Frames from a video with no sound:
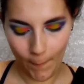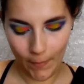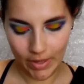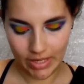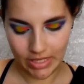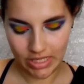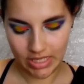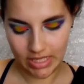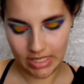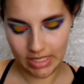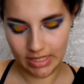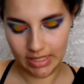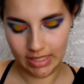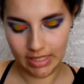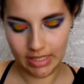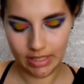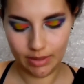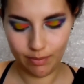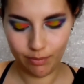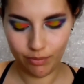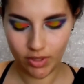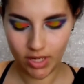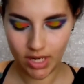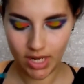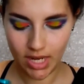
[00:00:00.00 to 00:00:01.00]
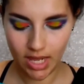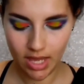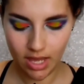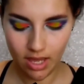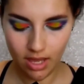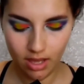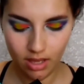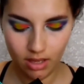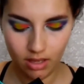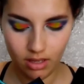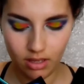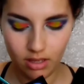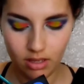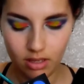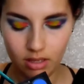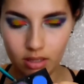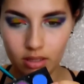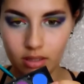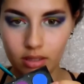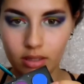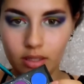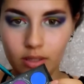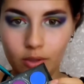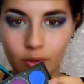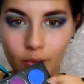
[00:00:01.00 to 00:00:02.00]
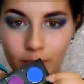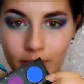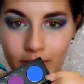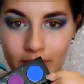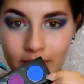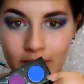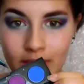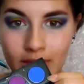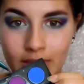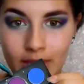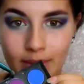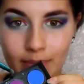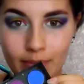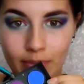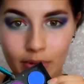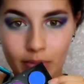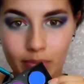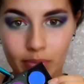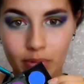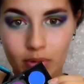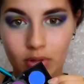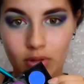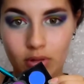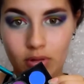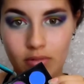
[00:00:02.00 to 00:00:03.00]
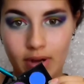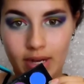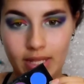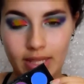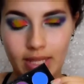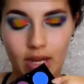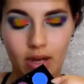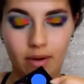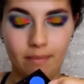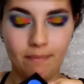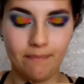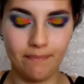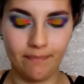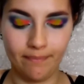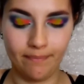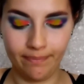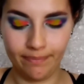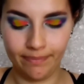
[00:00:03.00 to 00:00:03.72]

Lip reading: which is this pretty little pinky purple right there.